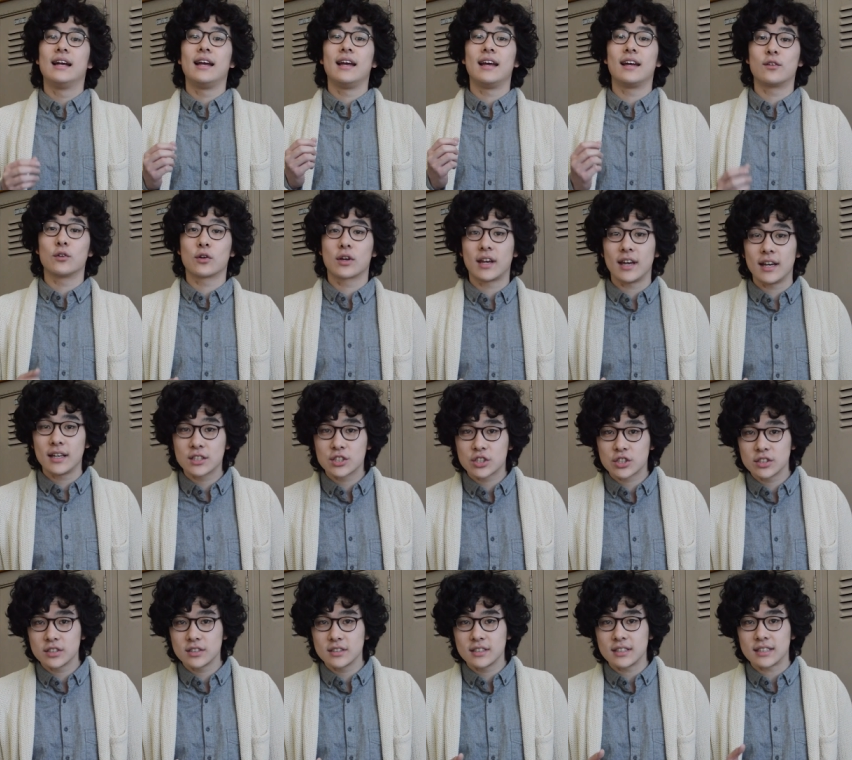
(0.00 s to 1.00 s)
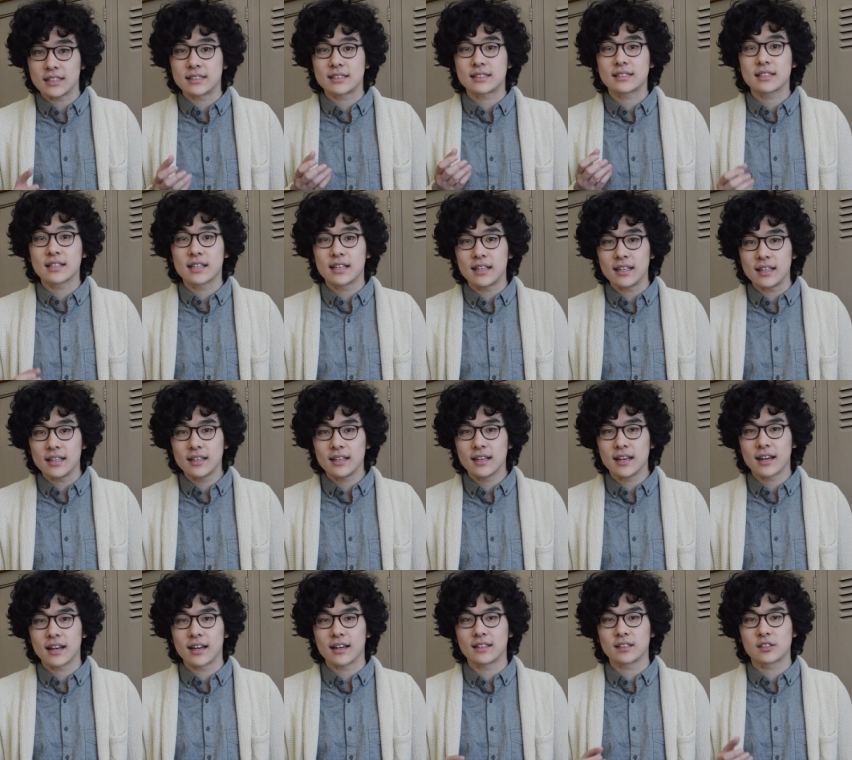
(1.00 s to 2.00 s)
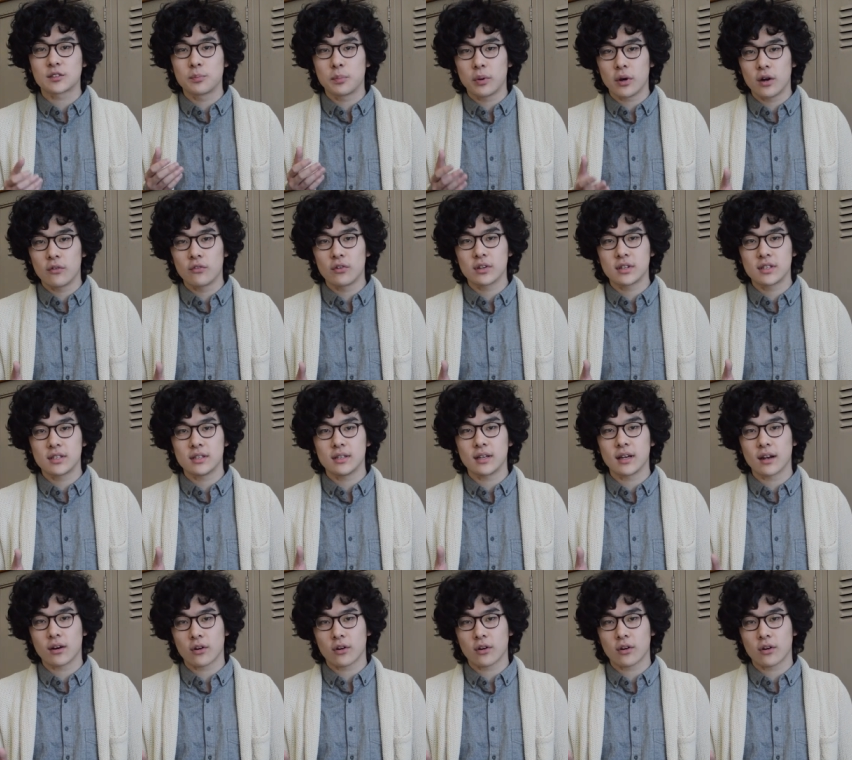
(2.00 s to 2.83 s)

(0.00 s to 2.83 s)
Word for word: Education is key. key against poverty and